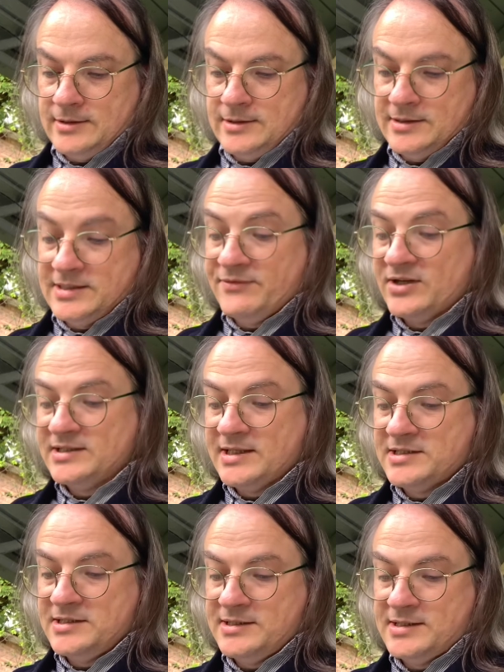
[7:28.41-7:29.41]

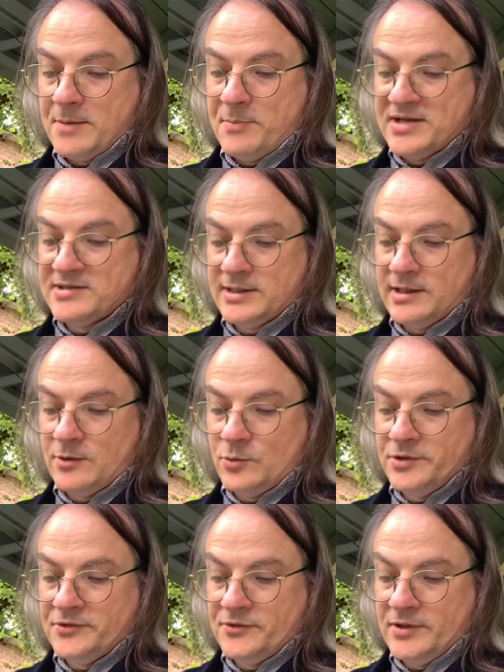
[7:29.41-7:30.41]
Civilisations is a bestseller that
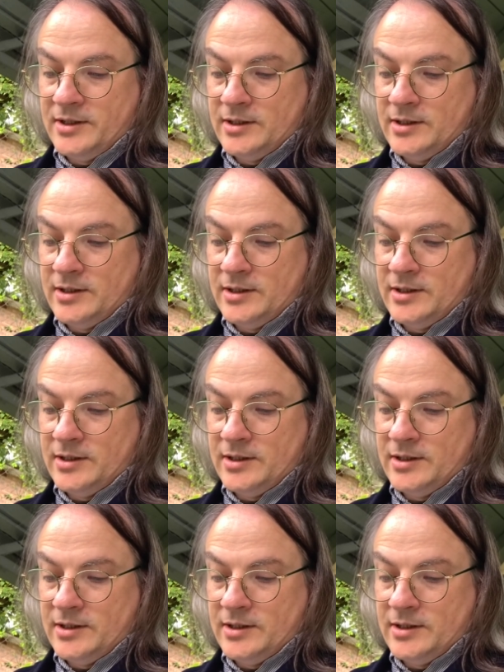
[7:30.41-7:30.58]
won